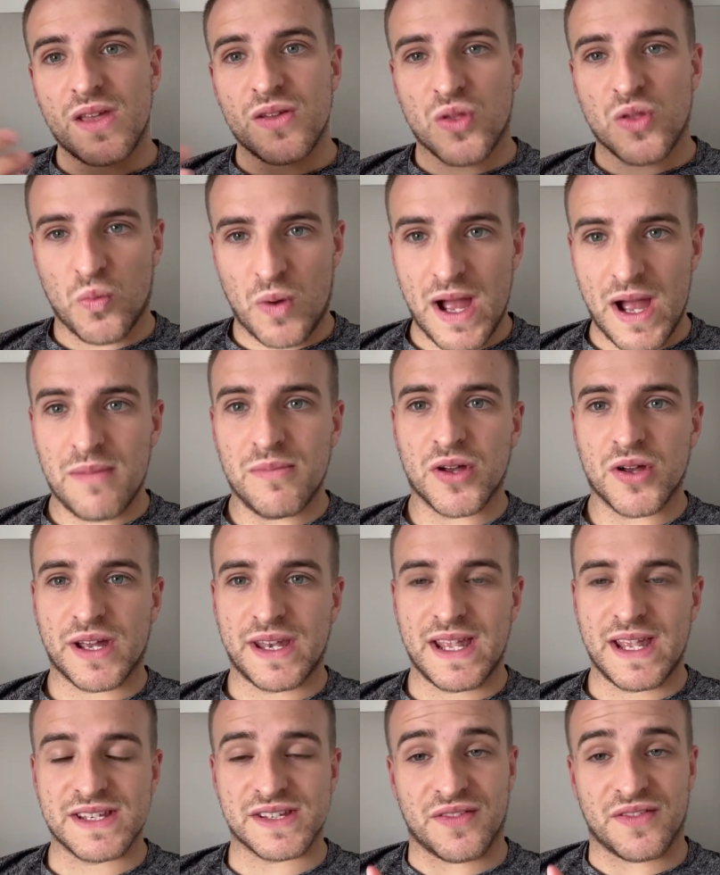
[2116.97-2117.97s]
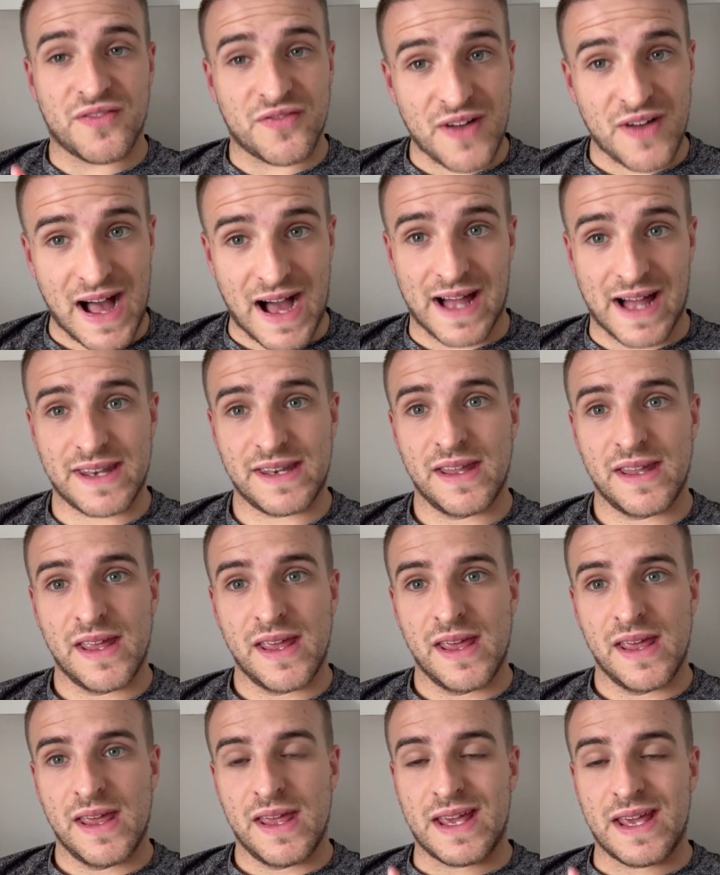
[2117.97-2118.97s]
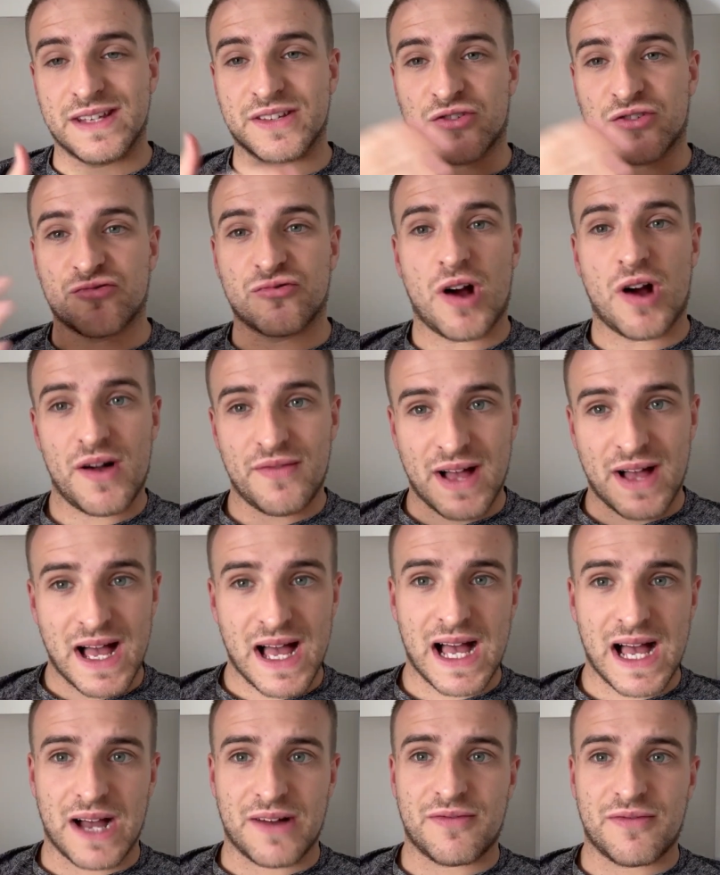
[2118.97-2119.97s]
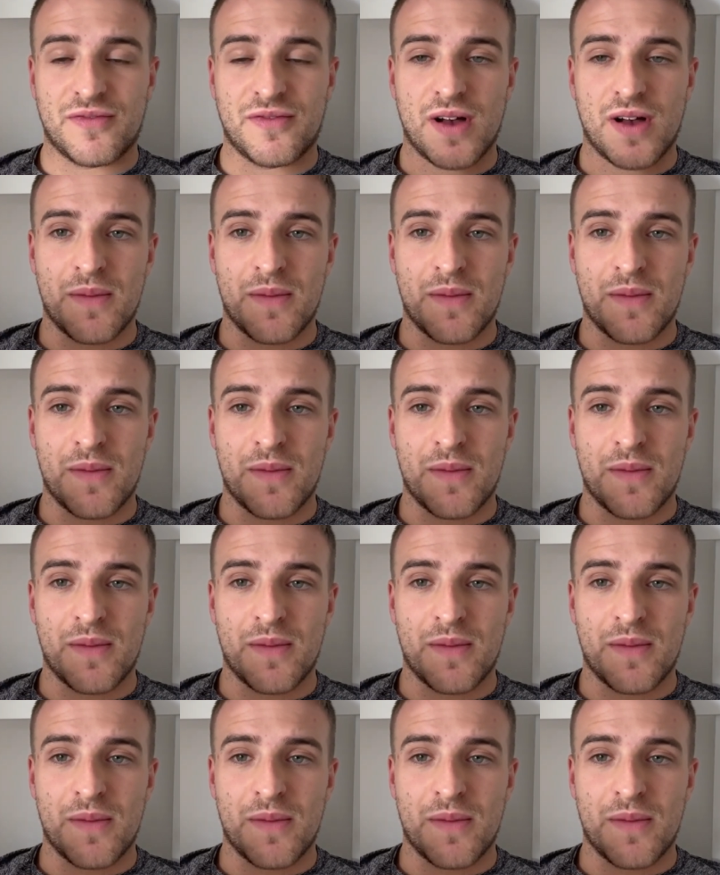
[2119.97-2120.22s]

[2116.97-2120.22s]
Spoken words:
The way I'm looking at it as a fan is I'd rather have